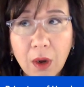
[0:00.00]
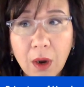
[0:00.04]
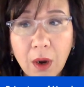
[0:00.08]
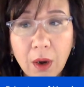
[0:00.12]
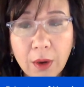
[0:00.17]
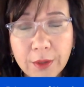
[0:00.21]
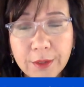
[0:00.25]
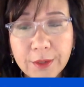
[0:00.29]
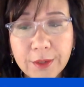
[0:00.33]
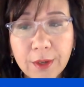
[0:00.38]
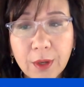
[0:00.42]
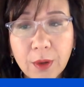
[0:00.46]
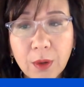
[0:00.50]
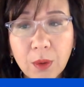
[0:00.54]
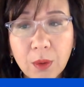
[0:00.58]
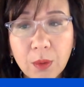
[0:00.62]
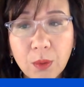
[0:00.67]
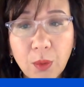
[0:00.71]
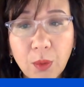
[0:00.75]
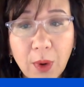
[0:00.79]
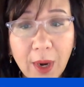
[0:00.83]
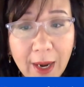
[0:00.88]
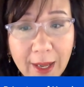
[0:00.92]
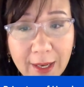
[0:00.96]
also
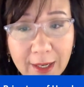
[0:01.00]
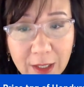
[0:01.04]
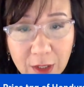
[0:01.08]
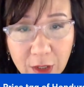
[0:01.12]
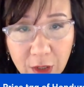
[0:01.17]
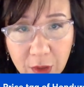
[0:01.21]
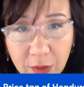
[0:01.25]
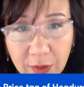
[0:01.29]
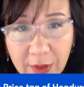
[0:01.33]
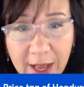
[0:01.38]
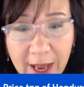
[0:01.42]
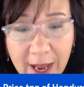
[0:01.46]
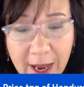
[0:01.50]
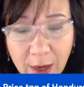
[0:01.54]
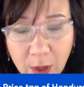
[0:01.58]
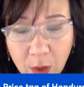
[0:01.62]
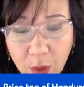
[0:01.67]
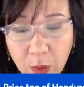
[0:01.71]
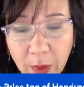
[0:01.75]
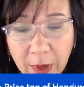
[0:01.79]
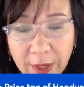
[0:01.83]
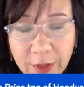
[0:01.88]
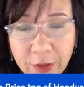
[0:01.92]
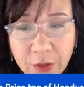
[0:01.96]
related to that
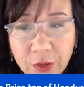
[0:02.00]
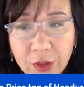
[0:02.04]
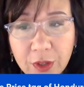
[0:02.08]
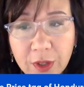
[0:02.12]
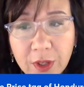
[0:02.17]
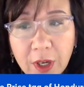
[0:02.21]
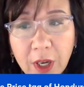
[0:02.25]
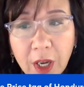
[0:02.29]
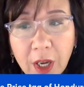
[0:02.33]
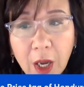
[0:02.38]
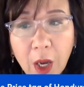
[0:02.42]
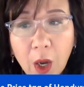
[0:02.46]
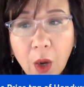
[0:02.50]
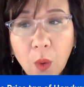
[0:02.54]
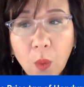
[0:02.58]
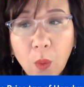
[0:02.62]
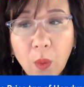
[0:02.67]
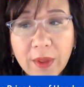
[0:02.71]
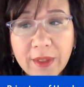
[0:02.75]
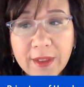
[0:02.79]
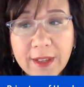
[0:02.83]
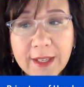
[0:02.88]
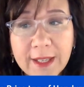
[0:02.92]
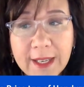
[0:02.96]
question,
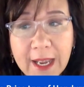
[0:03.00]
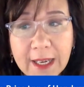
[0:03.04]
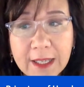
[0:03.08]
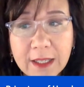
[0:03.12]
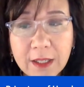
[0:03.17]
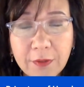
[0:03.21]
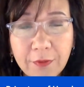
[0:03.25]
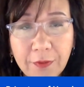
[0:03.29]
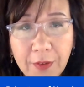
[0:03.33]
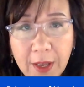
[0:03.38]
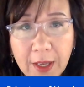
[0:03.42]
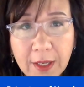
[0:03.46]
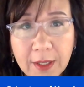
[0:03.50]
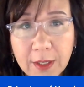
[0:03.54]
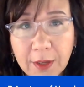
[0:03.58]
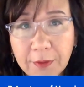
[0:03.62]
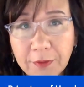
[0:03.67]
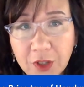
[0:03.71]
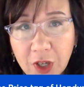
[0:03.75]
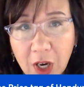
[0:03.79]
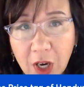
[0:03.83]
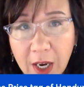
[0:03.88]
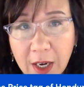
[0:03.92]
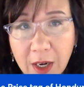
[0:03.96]
what the next phase
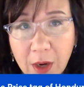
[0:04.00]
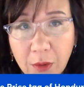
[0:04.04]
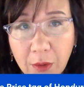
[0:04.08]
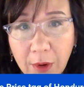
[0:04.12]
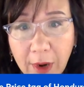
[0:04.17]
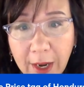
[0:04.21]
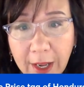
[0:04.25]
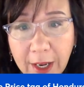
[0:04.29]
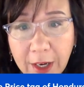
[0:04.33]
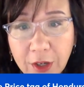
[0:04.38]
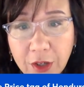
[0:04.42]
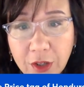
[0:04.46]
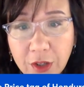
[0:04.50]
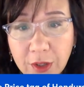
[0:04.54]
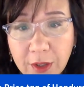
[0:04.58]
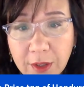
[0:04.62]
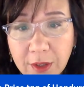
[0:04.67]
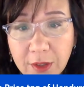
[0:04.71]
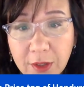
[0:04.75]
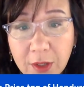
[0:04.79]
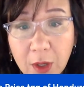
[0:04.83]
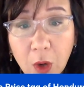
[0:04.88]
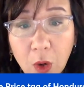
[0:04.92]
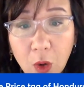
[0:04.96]
of China
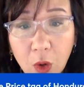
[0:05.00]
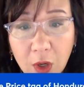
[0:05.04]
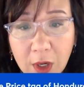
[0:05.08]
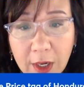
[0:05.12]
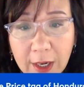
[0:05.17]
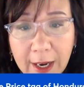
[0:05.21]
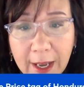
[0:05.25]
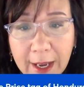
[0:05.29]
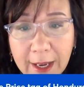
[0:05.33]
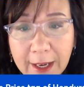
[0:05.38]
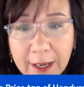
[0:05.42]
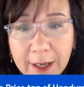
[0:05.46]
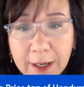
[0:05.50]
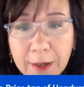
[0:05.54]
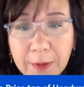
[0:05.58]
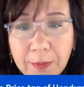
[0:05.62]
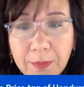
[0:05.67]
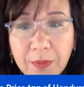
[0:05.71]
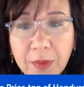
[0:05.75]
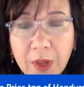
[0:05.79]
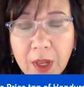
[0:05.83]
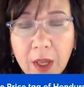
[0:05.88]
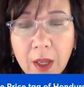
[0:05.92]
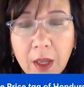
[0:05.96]
relations look like.
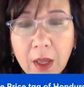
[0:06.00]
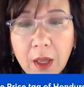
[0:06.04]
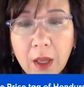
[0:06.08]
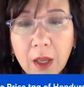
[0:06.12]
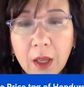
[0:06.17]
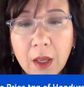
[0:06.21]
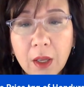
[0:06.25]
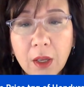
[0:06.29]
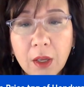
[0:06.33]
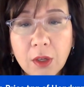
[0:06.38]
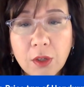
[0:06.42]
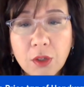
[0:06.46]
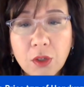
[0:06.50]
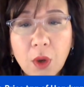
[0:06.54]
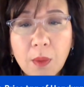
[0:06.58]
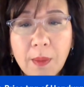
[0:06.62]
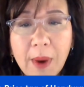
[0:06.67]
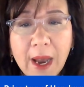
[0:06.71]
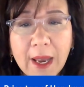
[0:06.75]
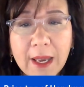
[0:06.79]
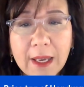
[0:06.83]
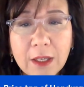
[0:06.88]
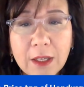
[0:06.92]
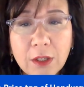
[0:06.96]
So
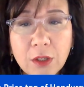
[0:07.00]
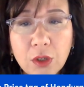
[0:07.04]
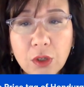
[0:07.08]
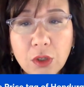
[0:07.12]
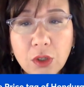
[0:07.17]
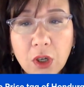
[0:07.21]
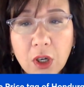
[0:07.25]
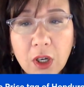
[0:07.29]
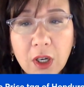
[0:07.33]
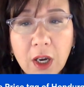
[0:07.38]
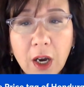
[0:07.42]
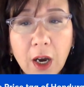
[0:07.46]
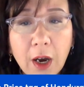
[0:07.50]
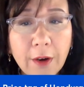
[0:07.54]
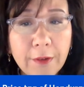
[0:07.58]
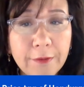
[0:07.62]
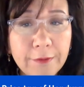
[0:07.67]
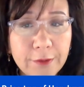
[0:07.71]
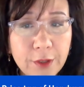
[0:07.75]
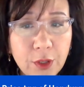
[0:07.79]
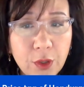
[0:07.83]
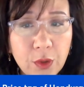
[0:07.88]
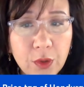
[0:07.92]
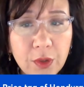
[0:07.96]
Ma Ying-jeou took
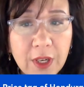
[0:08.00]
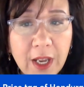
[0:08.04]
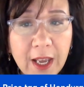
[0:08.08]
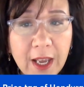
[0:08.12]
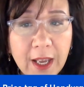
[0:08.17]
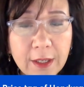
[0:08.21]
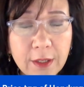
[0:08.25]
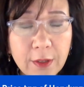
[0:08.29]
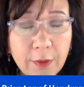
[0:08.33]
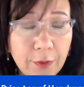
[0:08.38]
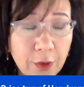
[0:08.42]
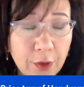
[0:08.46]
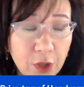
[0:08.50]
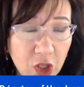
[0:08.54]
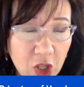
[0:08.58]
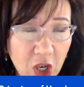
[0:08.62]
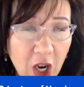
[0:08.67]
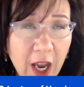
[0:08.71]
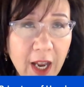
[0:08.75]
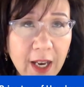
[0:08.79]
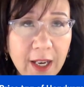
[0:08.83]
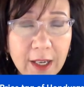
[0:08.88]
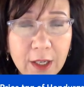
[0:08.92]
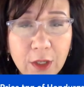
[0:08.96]
off 2 days for
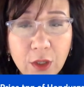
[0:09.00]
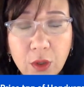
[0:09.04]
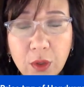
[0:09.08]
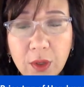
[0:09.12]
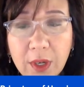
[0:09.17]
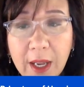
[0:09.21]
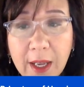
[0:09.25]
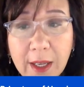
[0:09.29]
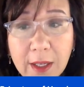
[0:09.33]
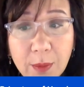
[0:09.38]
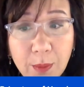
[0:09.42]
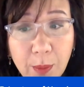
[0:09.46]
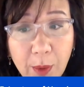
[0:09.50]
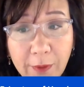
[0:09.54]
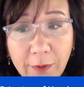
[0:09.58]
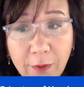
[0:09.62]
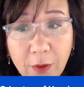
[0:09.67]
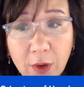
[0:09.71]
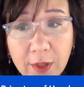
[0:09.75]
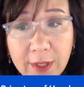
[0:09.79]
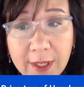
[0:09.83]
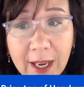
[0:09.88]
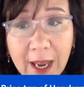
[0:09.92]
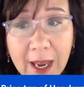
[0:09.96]
China, 2 days
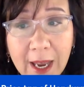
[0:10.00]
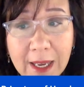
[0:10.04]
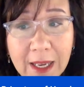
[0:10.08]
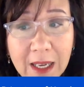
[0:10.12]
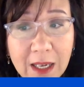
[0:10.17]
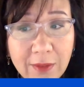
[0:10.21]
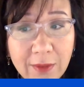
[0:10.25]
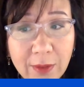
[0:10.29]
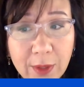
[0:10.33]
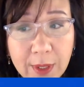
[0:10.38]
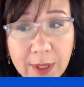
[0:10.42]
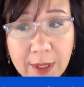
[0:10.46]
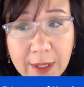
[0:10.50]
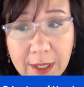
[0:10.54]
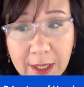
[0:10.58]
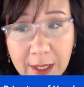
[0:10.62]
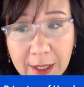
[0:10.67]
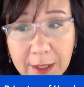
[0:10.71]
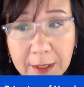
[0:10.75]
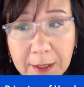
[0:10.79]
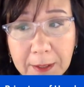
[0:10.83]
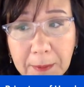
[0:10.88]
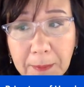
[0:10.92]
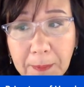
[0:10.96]
before Tsai Ing-wen
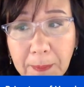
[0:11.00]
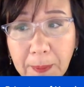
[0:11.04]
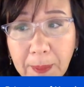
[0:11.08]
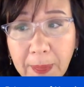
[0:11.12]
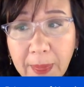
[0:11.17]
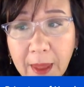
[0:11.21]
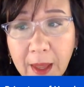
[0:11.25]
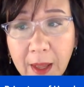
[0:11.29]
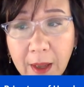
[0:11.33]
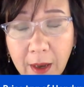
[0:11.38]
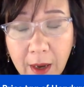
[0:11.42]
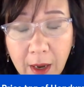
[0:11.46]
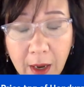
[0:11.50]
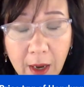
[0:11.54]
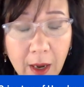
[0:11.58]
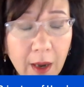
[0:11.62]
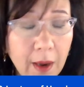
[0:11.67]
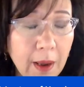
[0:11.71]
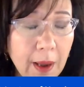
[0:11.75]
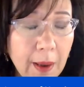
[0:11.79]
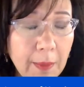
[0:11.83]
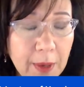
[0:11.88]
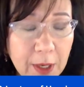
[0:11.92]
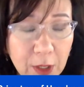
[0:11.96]
did,
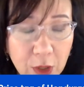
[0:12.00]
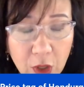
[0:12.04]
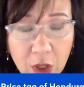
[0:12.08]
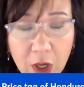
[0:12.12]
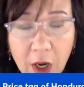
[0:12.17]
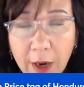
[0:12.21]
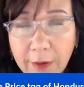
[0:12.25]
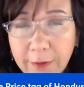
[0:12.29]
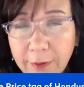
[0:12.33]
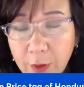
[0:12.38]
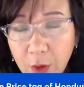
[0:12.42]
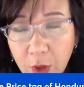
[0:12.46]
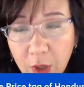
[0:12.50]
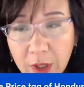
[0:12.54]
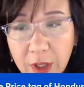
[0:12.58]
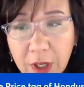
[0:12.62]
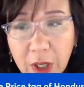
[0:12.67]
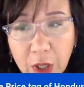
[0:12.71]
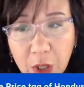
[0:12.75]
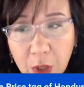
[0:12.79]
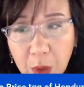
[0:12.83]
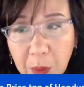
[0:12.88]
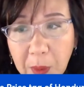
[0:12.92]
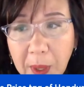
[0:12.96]
took off for
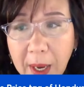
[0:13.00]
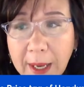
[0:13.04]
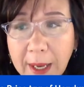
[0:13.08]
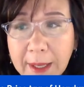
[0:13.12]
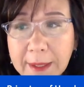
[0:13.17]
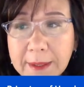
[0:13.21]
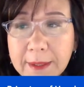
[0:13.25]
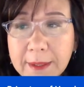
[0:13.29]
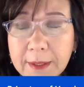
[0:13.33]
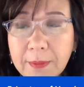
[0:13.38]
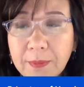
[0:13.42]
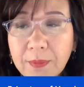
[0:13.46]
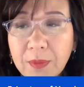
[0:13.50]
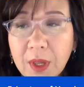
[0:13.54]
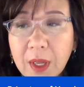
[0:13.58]
the US.